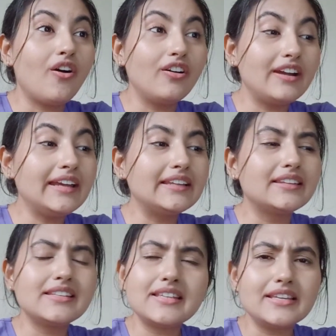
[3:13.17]

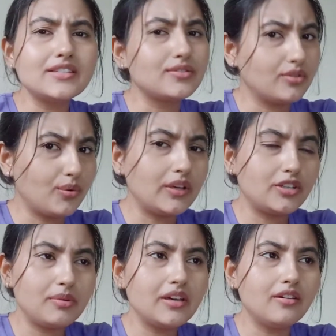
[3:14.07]
Alright, this is going
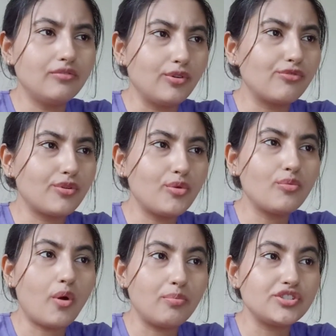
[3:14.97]
to be a work from
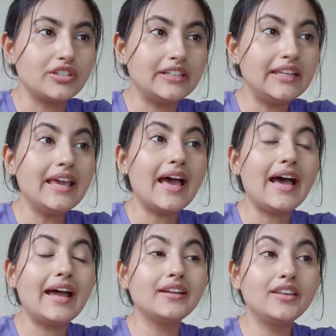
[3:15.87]
home opportunity,
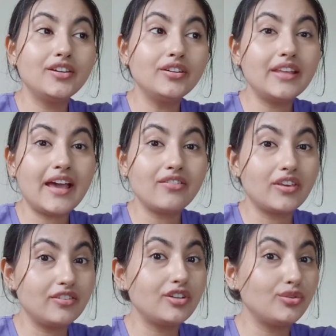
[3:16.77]
and here they
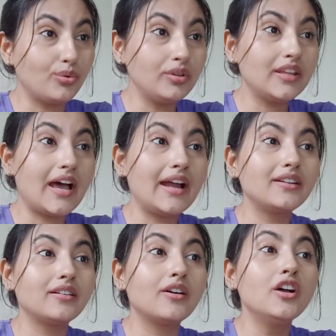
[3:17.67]
have given a note that
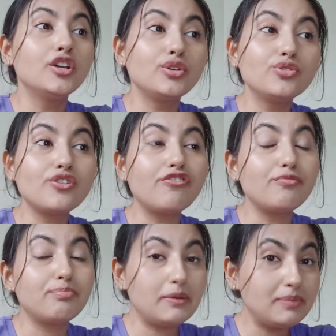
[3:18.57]
use of
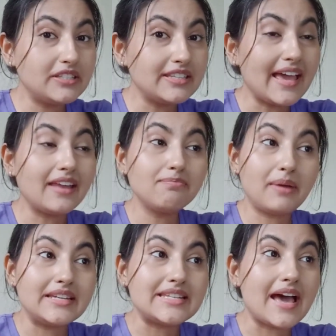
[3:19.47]
PPT and
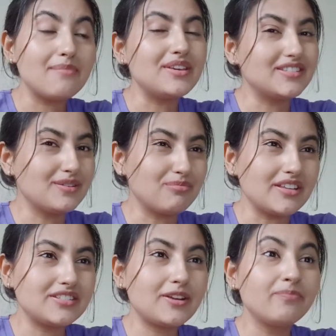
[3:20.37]
pen tab is a
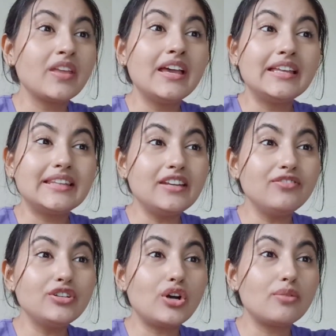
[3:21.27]
must. Then
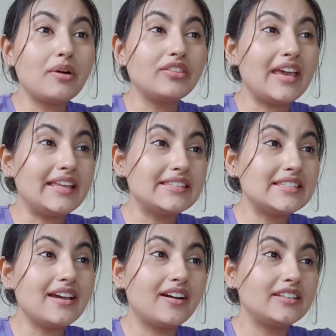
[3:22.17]
if you talk about the
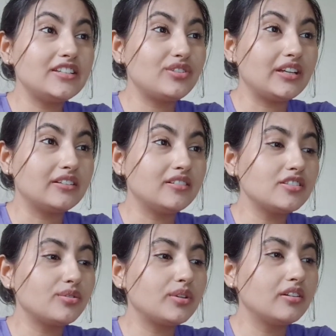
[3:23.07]
NCRT trainer,
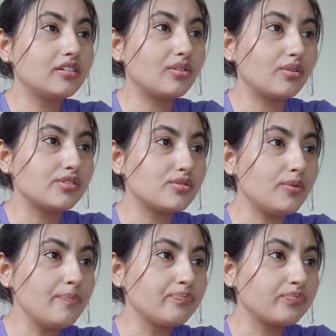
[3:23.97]
so here
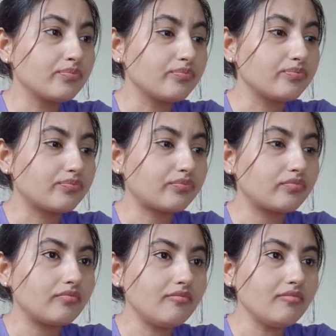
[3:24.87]
also
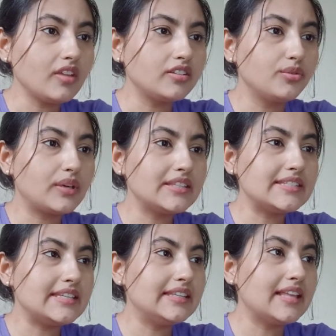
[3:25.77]
you can
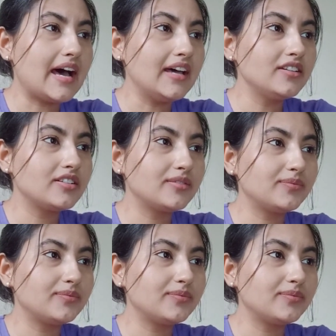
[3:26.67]
see that,